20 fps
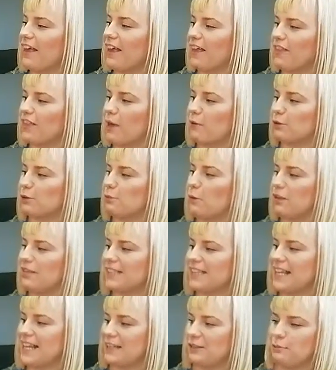There was
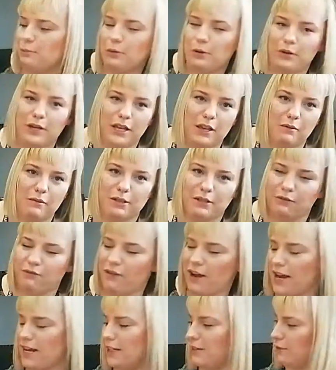once a little boy who was
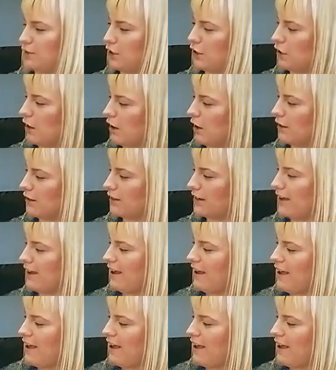afraid of the dark.